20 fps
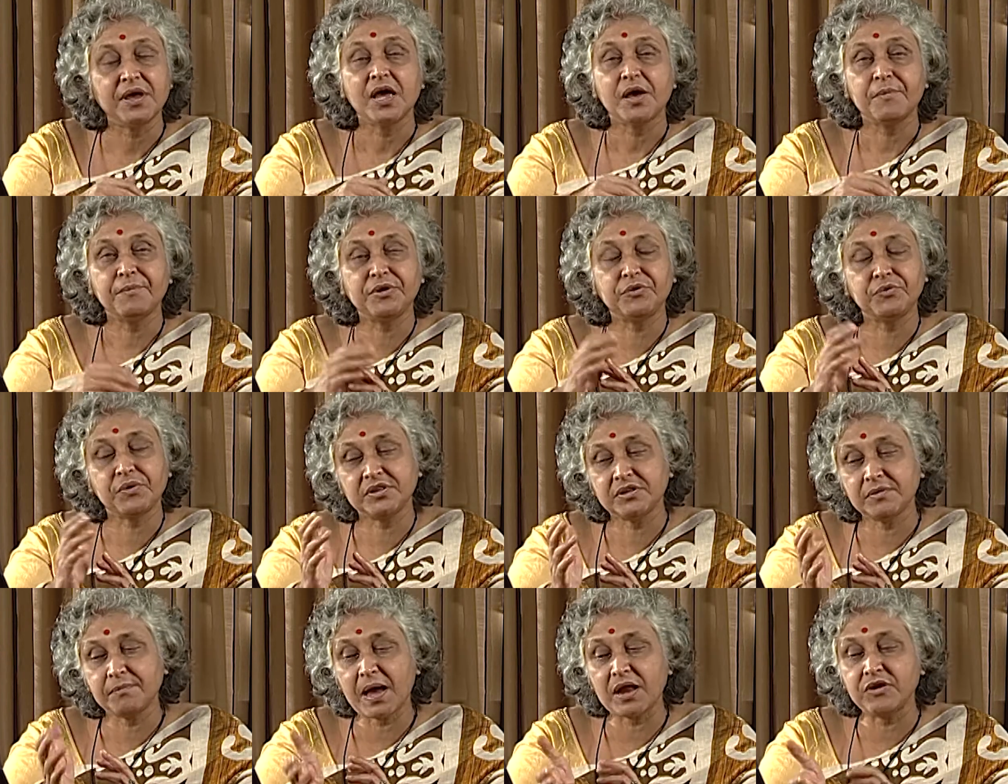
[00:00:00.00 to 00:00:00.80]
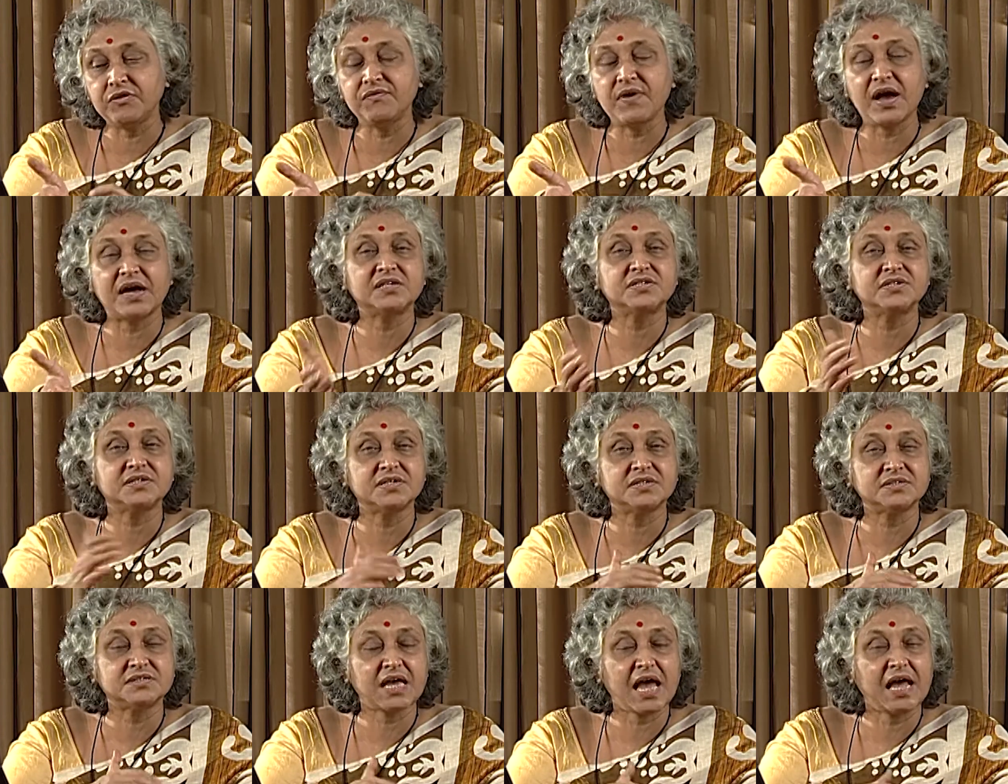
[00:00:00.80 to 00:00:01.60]
between the
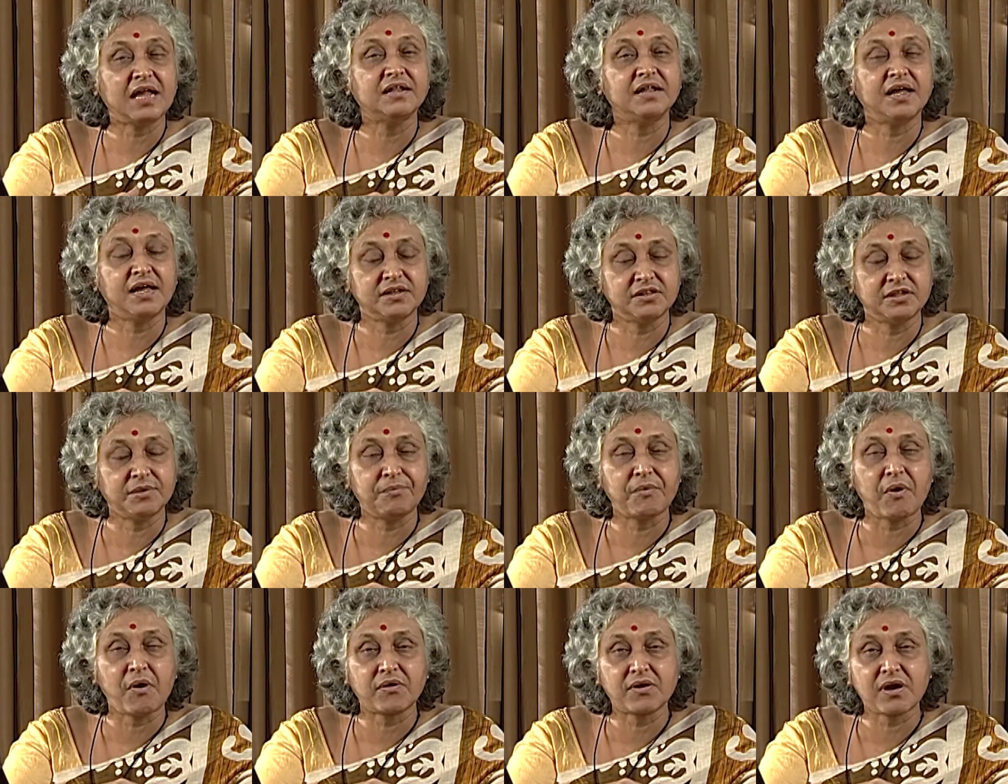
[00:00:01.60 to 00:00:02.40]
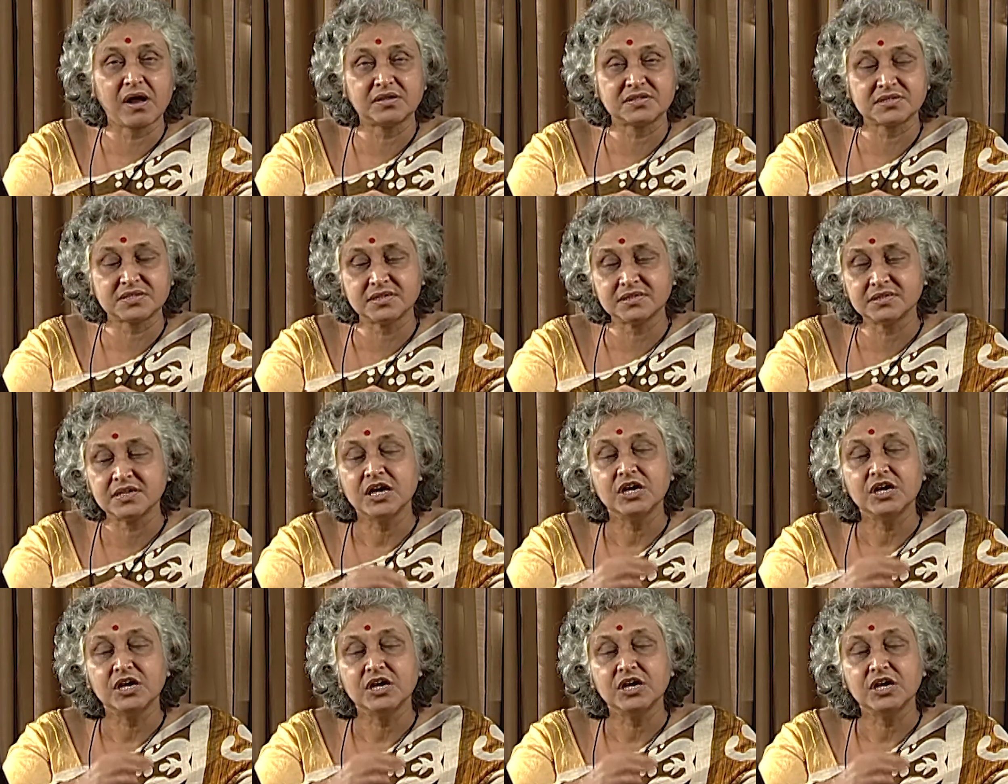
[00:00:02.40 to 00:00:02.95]
manufacturers and the broadcasters.